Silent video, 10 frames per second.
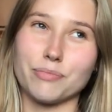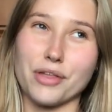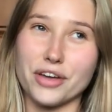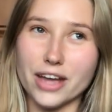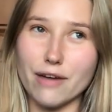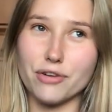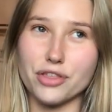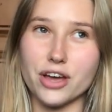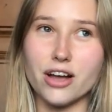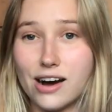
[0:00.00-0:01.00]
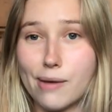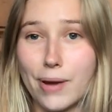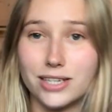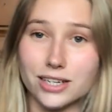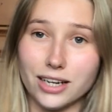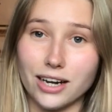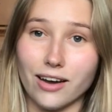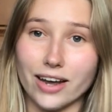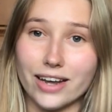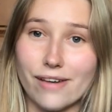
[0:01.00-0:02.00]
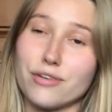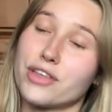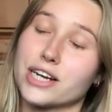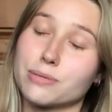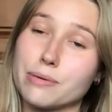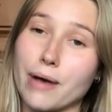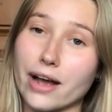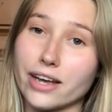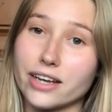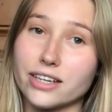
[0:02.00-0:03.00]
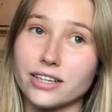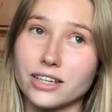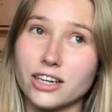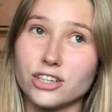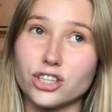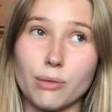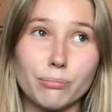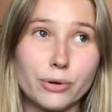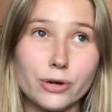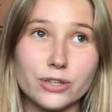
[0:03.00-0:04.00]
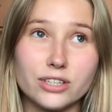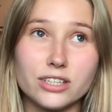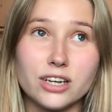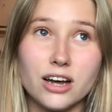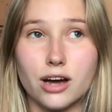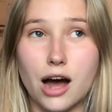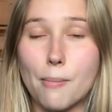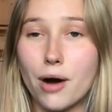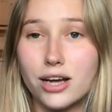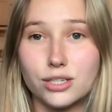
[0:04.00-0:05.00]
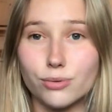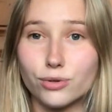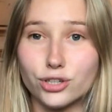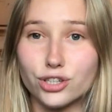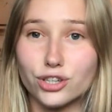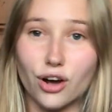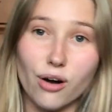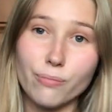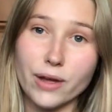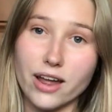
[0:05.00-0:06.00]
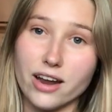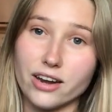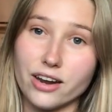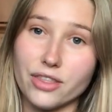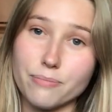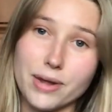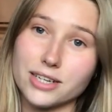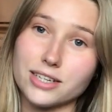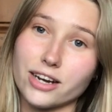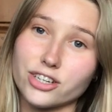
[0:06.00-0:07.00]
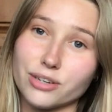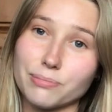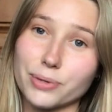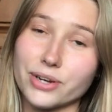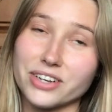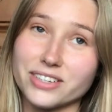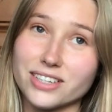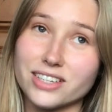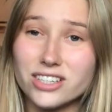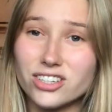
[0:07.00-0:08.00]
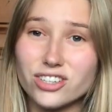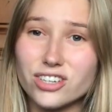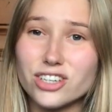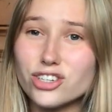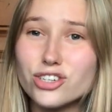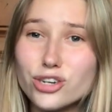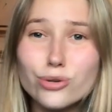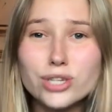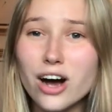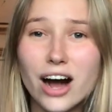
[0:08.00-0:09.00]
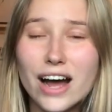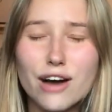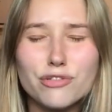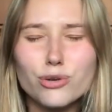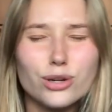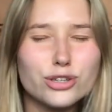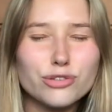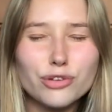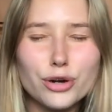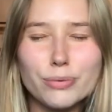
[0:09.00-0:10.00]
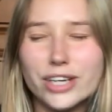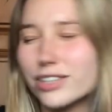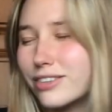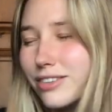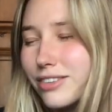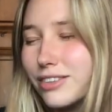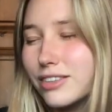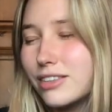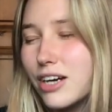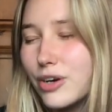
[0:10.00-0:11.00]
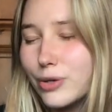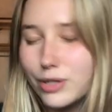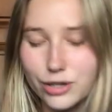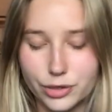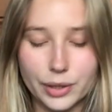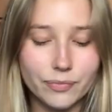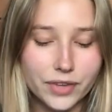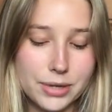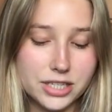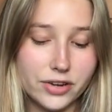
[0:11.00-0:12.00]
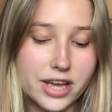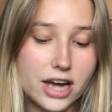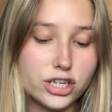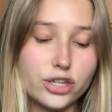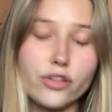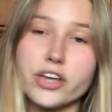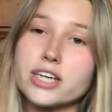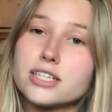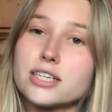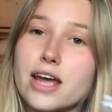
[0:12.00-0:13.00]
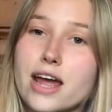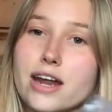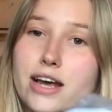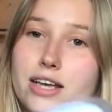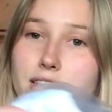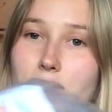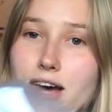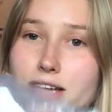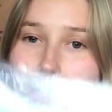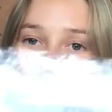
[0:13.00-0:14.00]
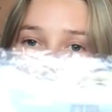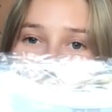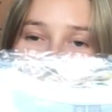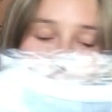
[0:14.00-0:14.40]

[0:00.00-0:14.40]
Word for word: I think everything. I basically like everything to be baggy, jumpers, I might as well just shop in the men's section because it's just it's just too tight. I feel claustrophobic. Or oh, no, don't do it. So yeah, I just got this in a size 10.